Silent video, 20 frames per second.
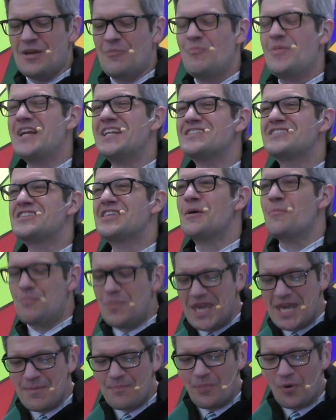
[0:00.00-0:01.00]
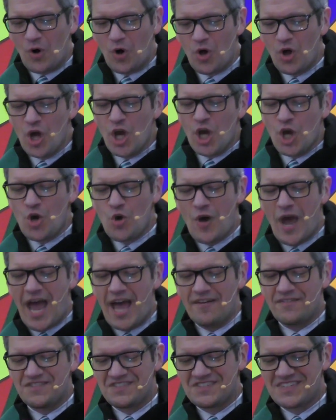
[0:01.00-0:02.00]
means that people who
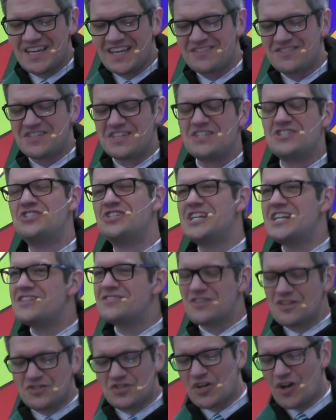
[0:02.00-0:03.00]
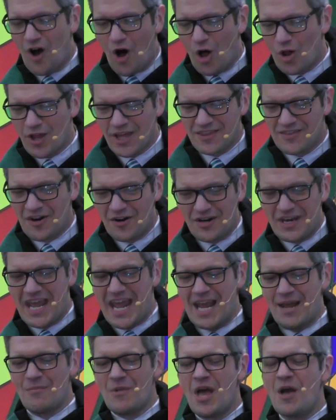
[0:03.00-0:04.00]
have sensed Jesus calling their
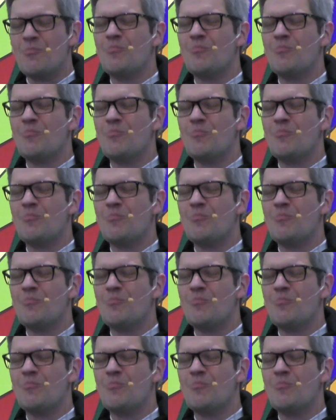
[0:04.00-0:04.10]
name